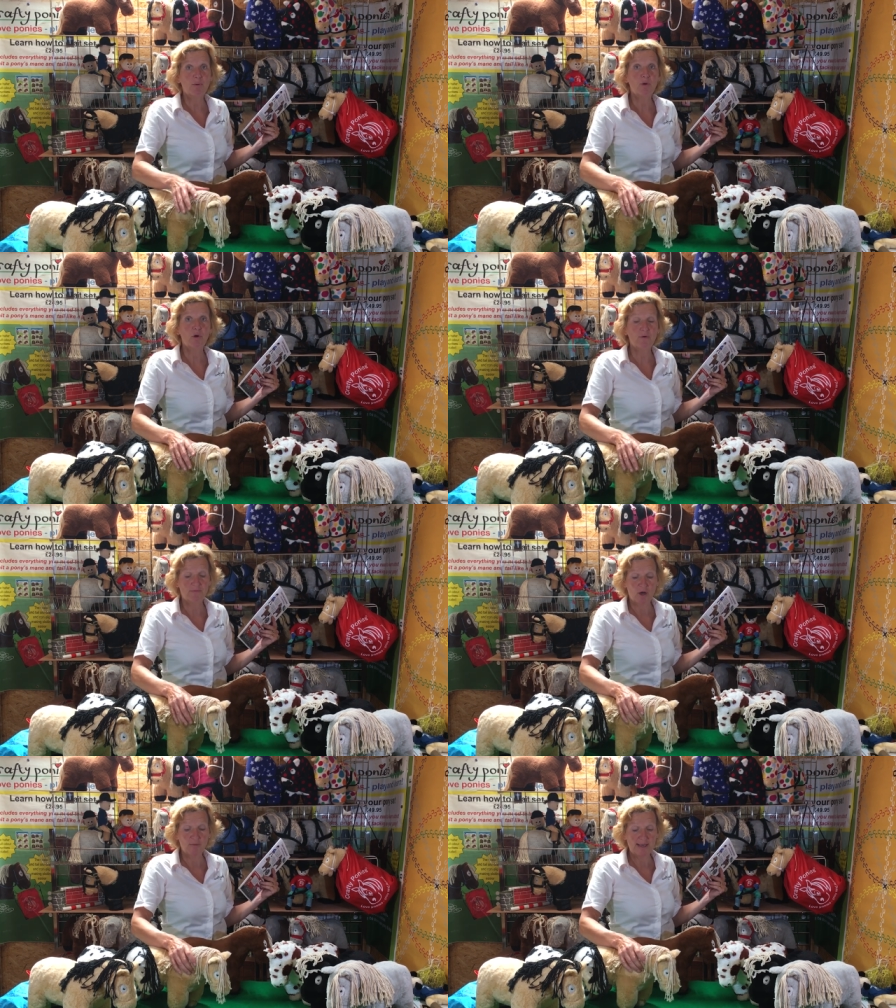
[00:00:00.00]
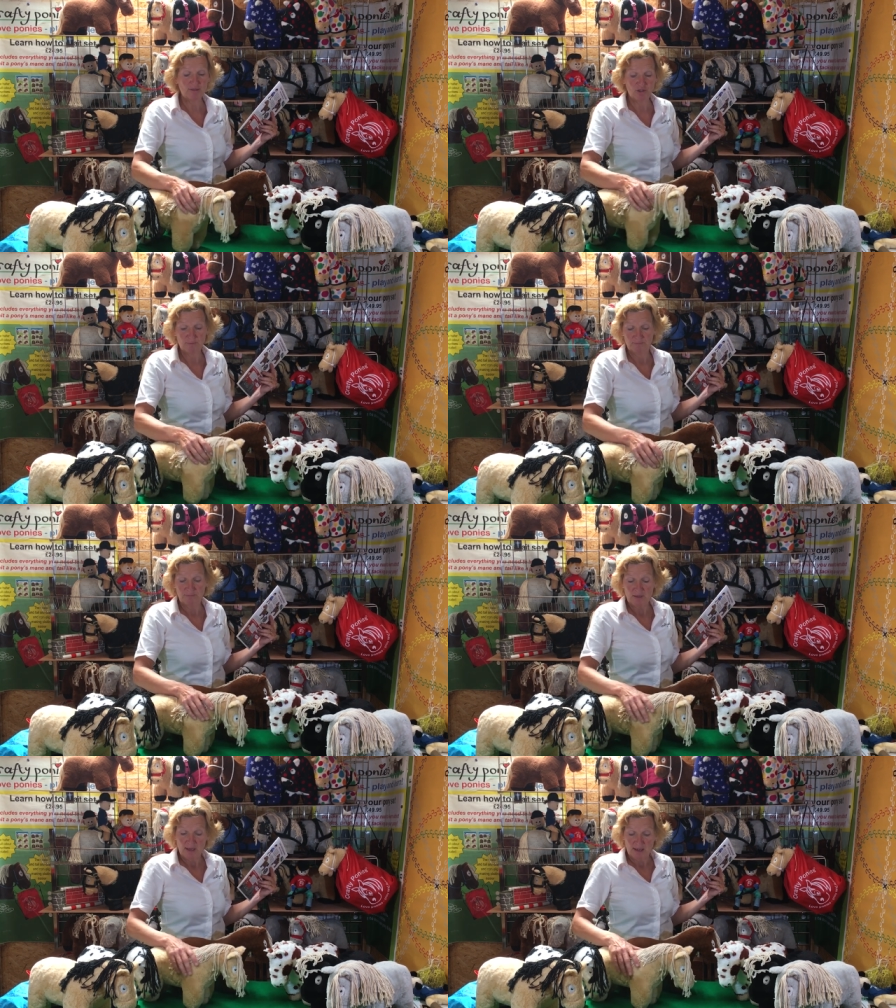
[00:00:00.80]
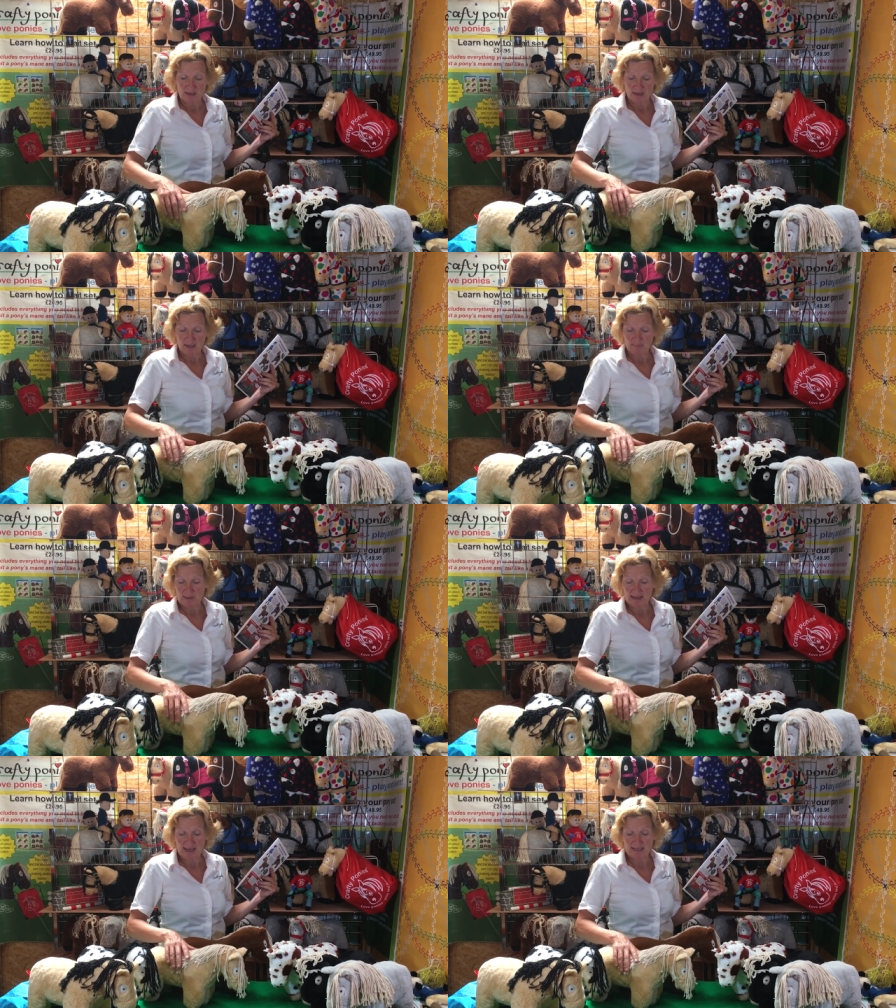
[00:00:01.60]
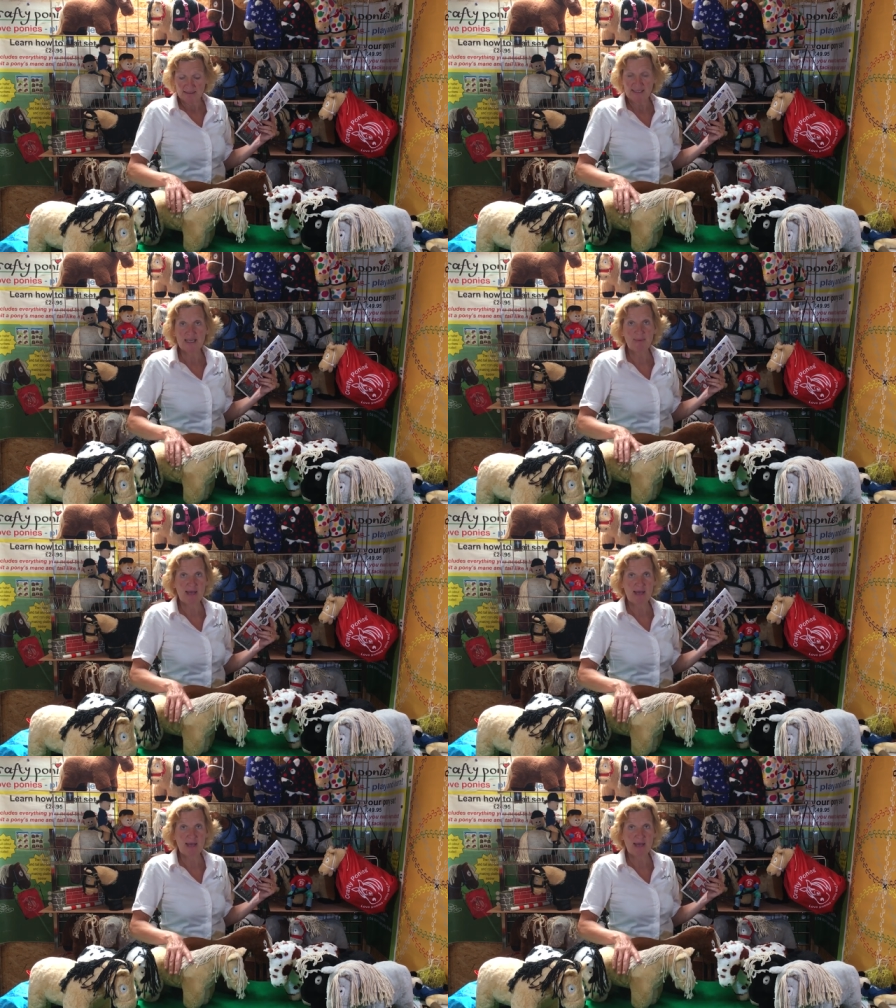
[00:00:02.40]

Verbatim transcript: poor forage um, and keep